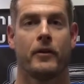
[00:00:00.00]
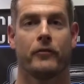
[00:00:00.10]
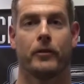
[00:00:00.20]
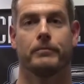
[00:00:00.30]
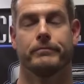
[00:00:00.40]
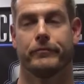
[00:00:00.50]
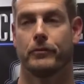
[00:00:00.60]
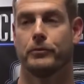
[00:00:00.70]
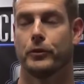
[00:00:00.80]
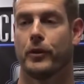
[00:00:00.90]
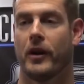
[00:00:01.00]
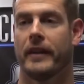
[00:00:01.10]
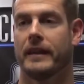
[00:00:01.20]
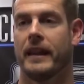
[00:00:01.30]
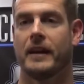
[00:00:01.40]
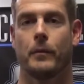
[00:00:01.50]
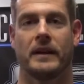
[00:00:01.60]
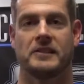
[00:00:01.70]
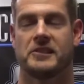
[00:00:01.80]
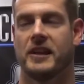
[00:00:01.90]
from doing all that
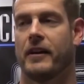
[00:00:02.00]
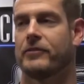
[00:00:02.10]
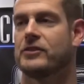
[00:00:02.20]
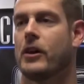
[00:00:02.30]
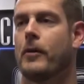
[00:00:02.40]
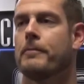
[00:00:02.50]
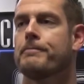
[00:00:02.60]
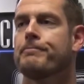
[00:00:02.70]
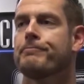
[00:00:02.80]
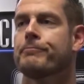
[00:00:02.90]
lightweight stuff. So